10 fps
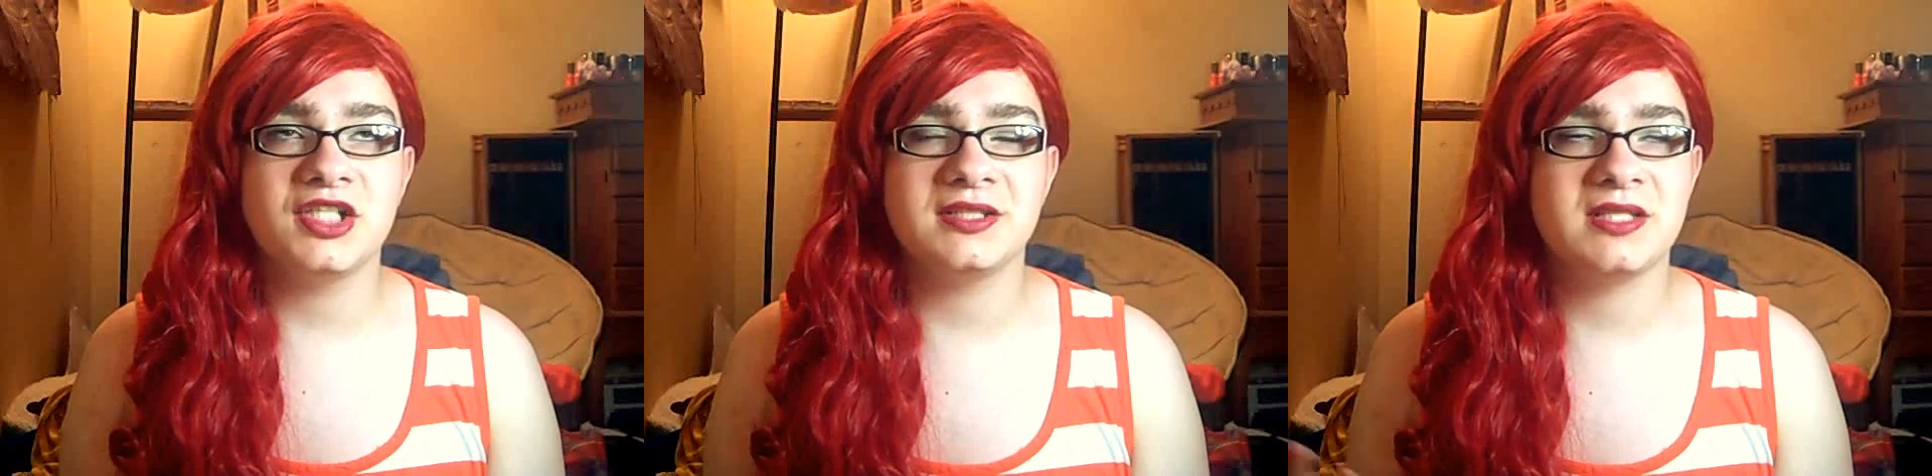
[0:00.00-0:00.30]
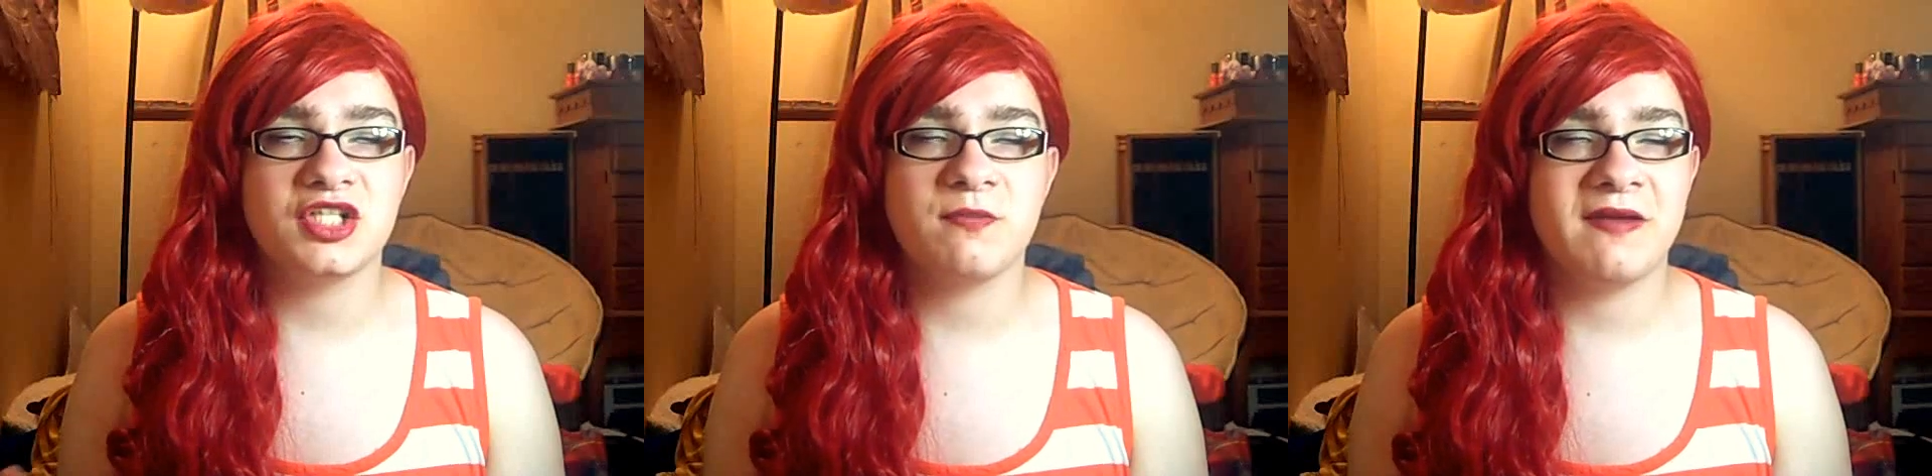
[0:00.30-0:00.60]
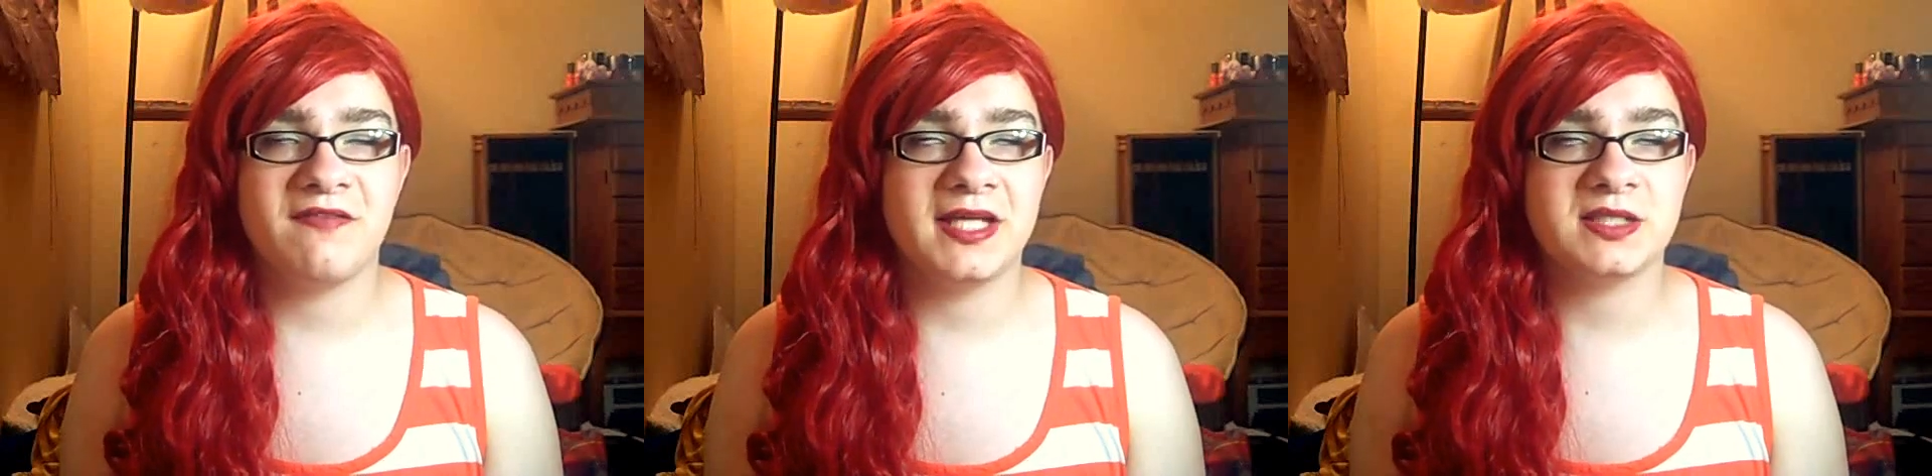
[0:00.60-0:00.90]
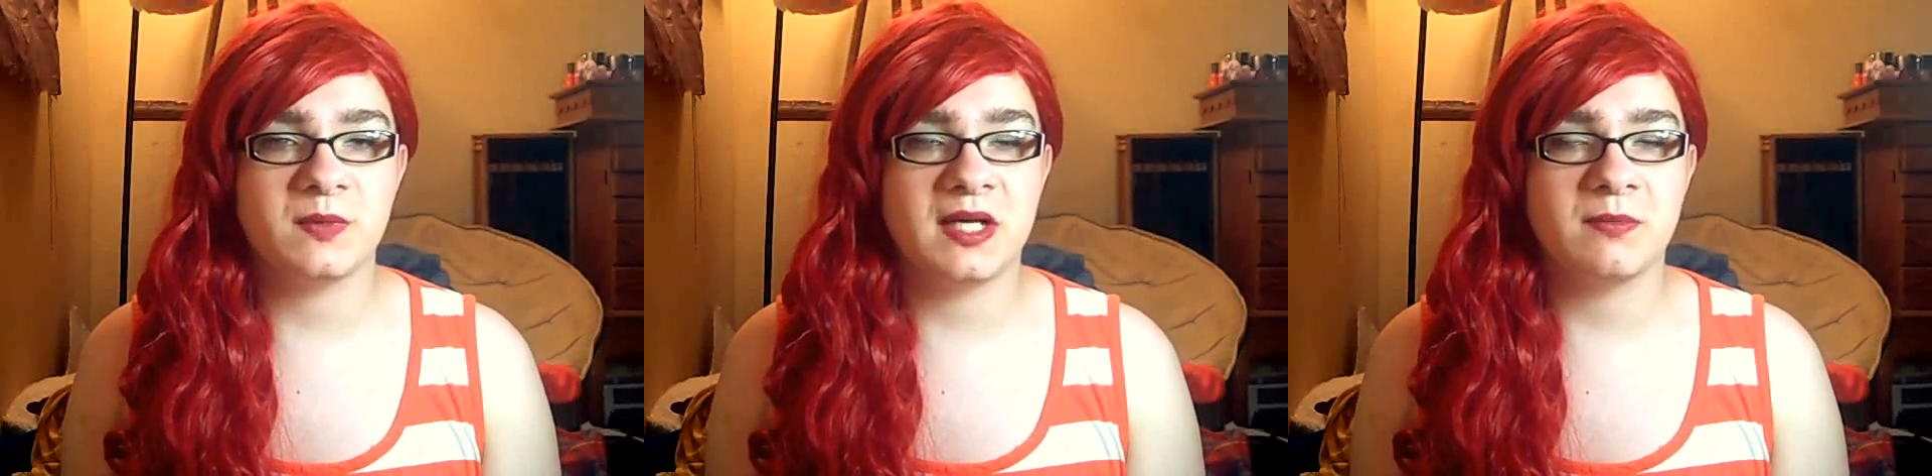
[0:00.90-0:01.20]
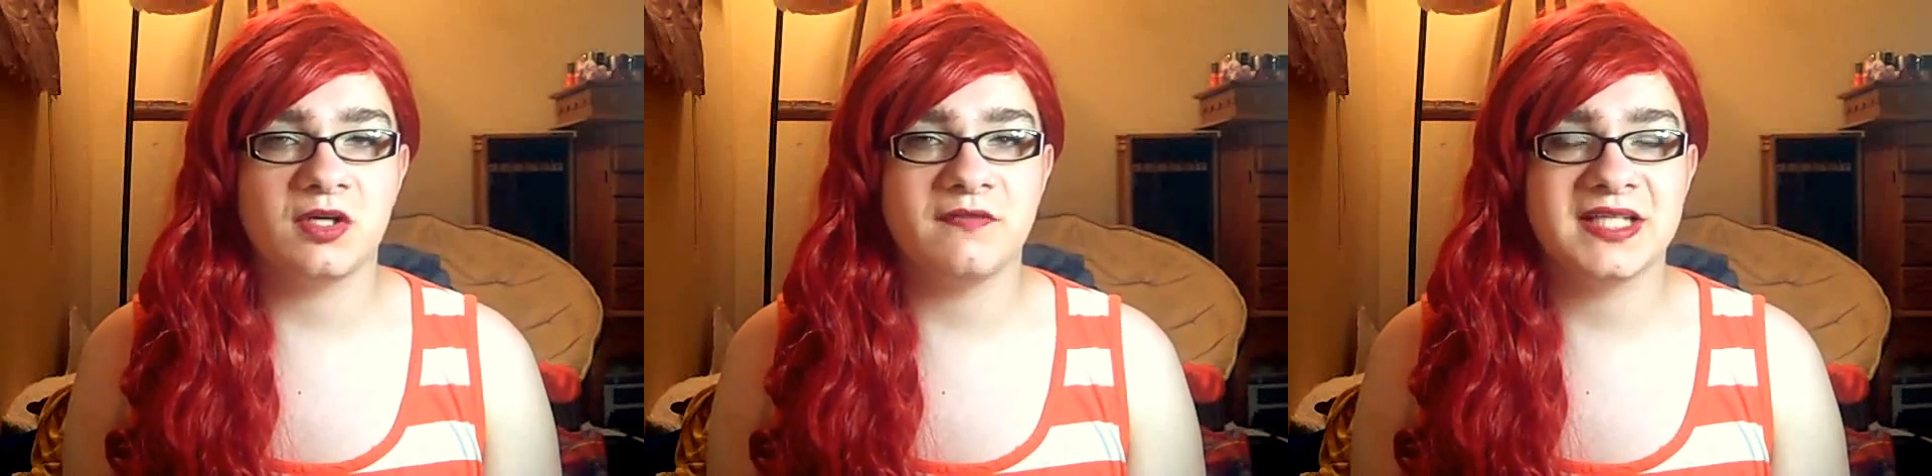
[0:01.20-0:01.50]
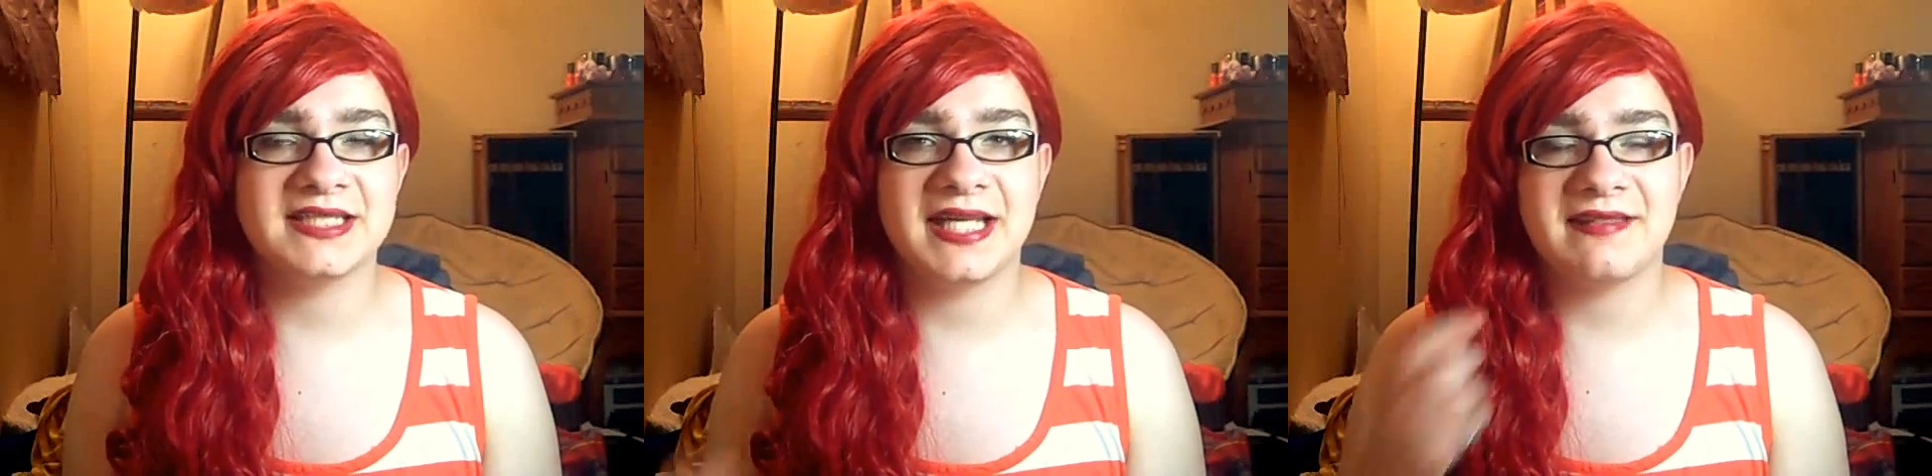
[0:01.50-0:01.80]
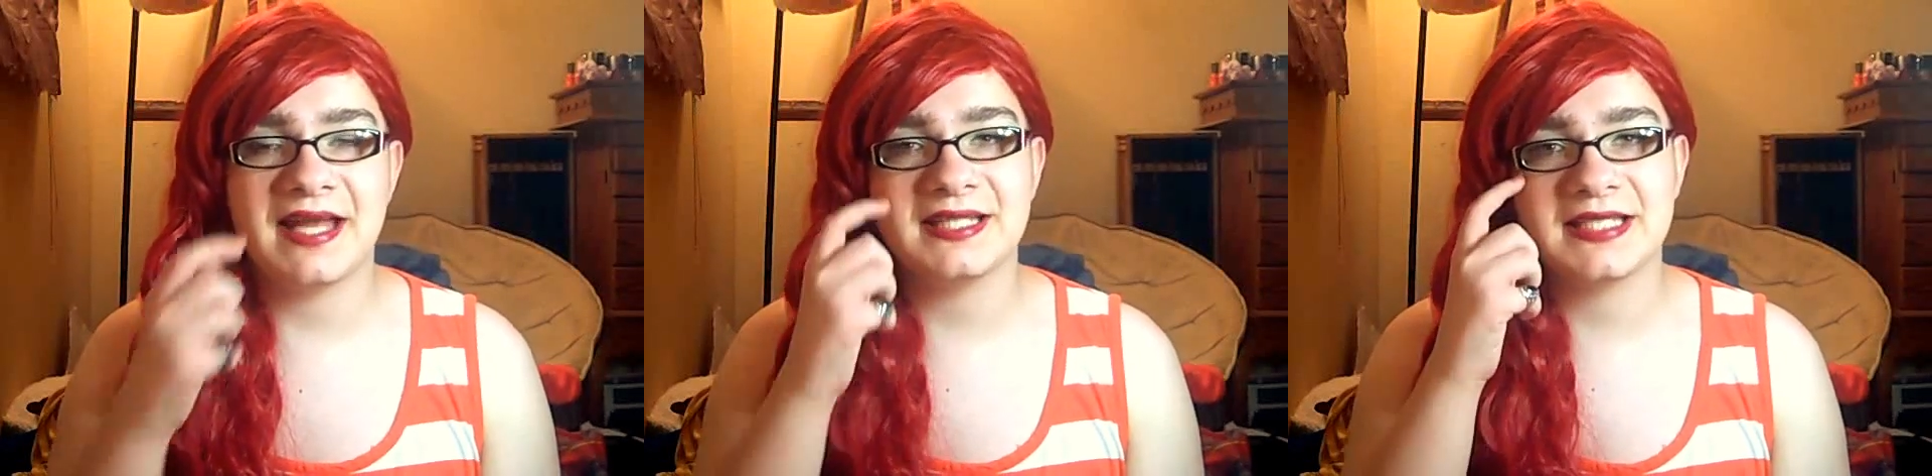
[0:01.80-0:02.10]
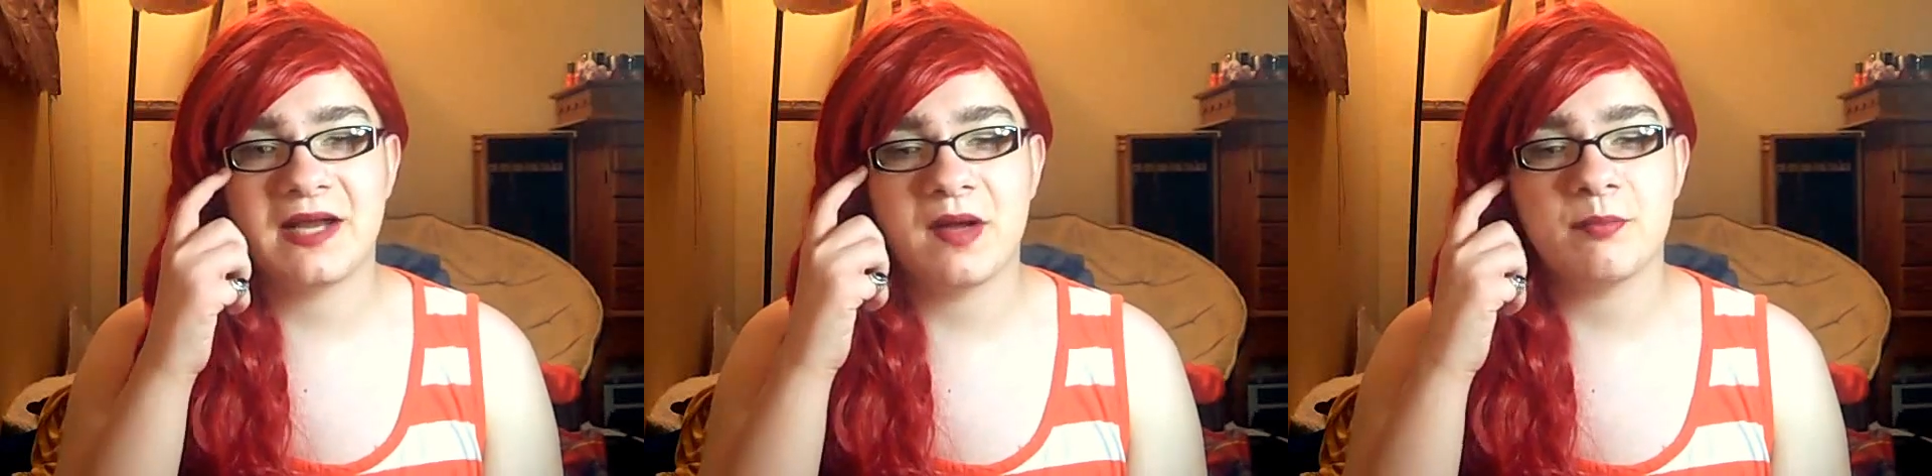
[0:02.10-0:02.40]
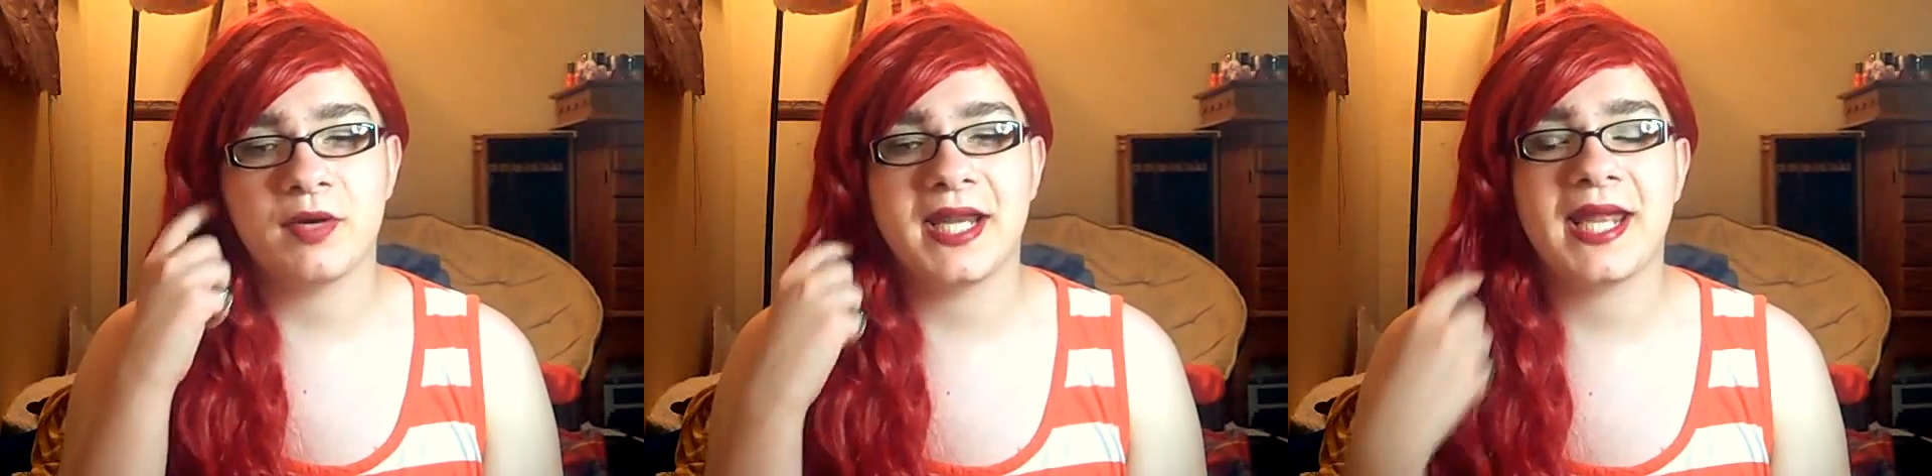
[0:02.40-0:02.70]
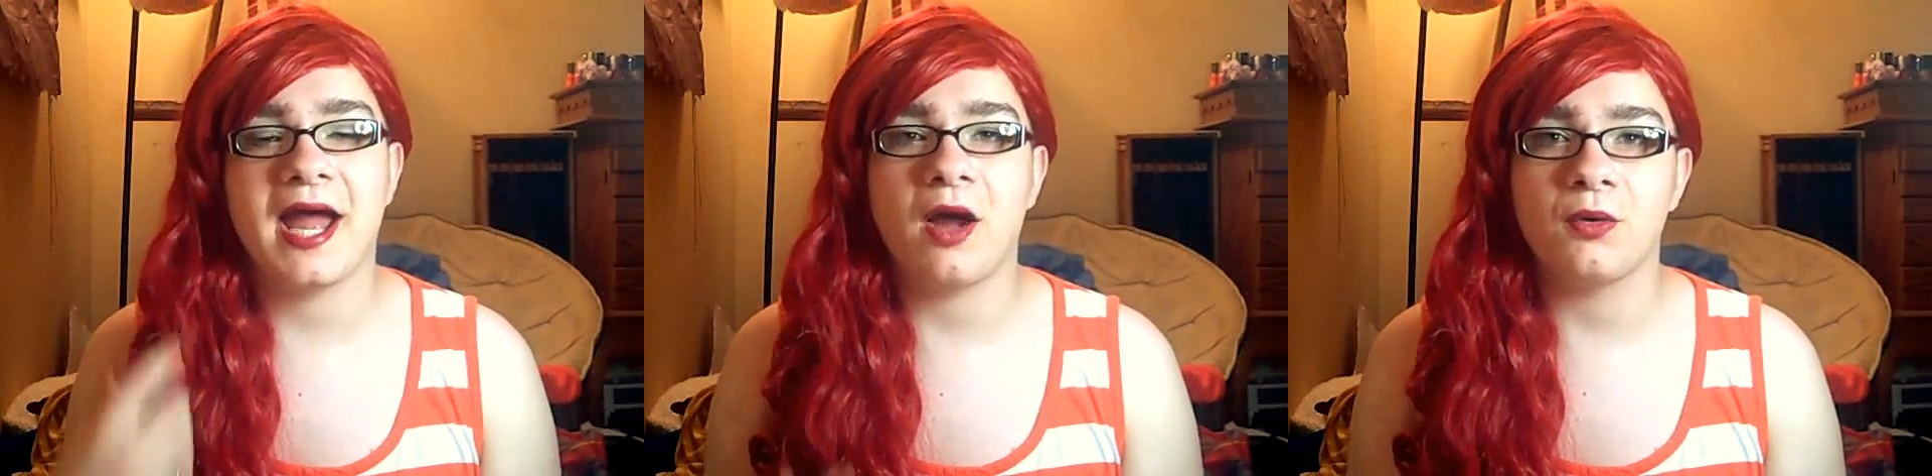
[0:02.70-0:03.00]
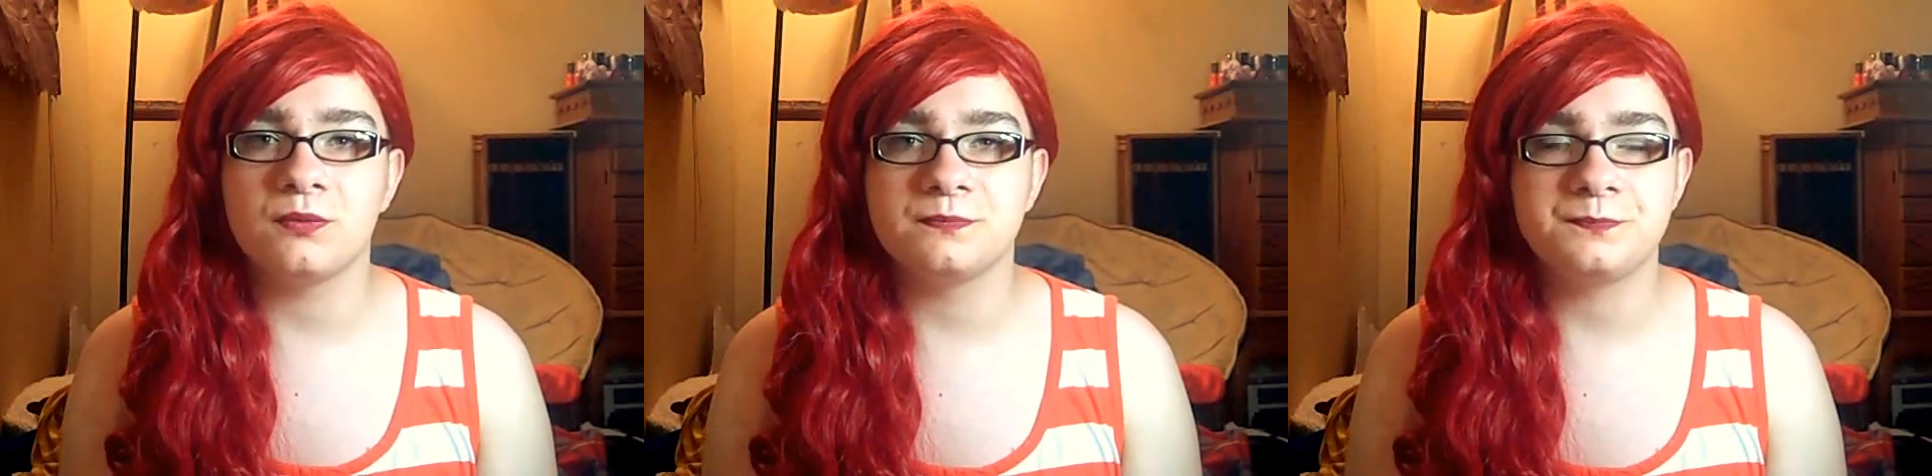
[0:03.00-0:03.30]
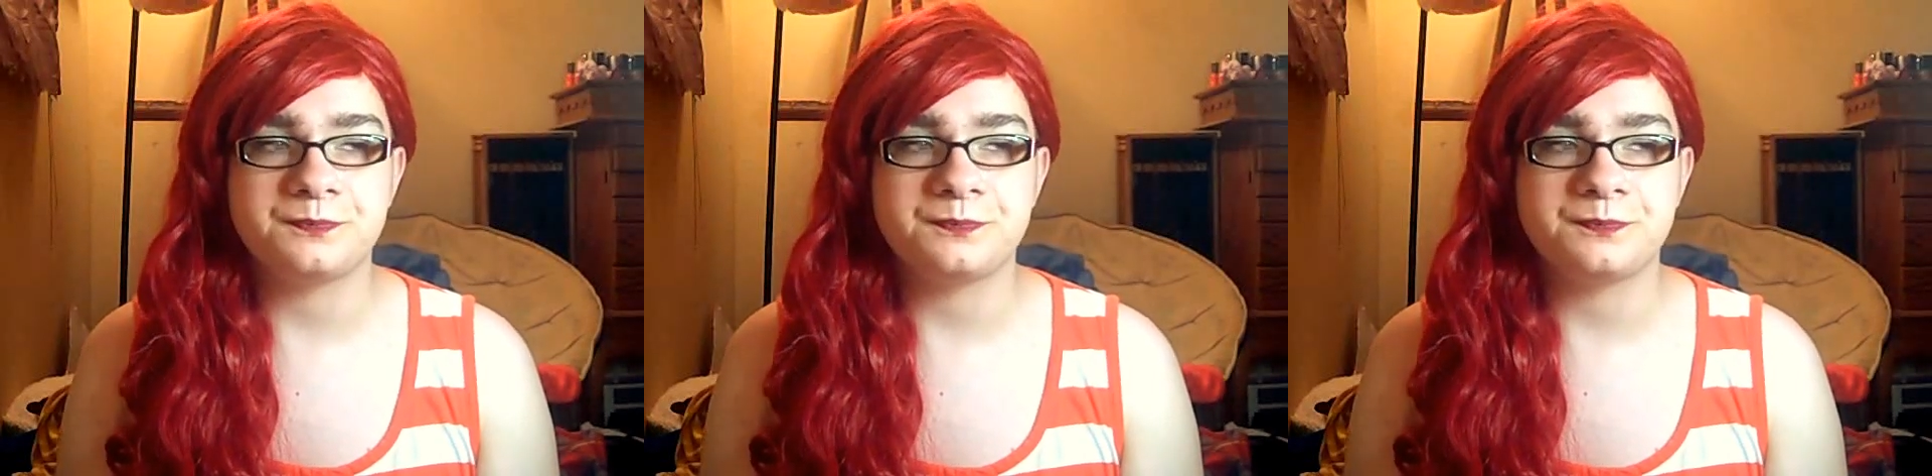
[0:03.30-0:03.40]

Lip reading: I just touch my face when I'm nervous, and that's how I break out.